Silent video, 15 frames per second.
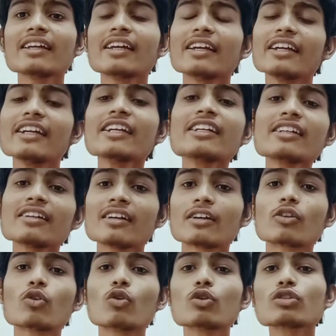it
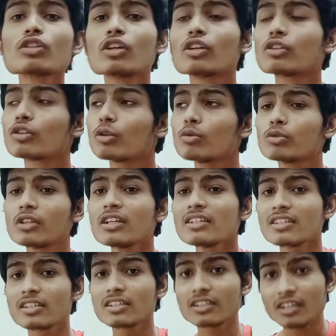goes through the
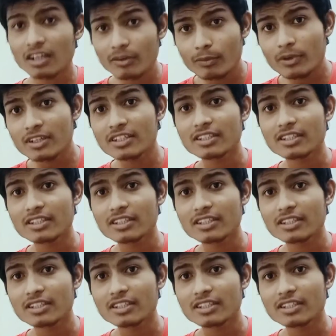servers.